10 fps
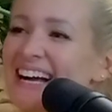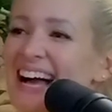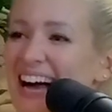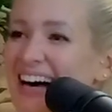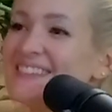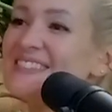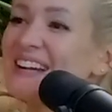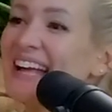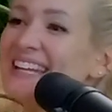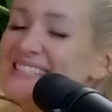yeah, I'm
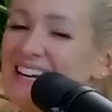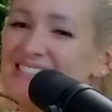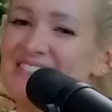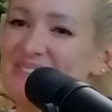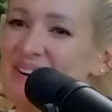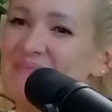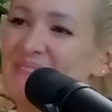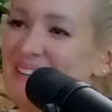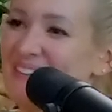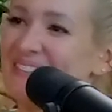trying to talk to you about
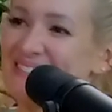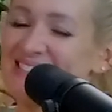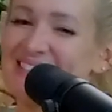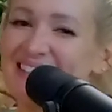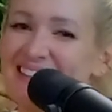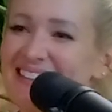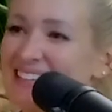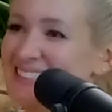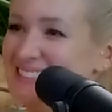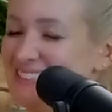Better Call Saul,
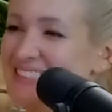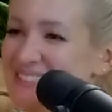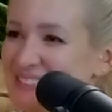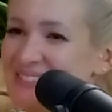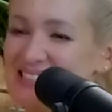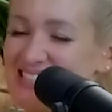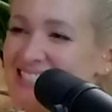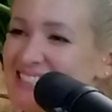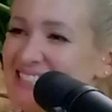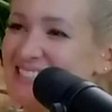and yeah. you, are
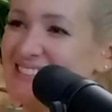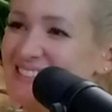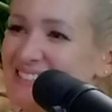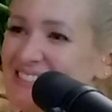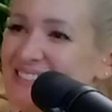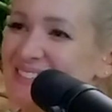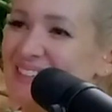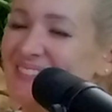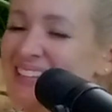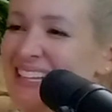watching this. And you're, watching
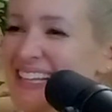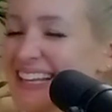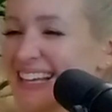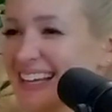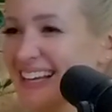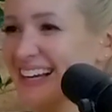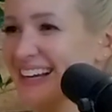joking this. me. Yeah,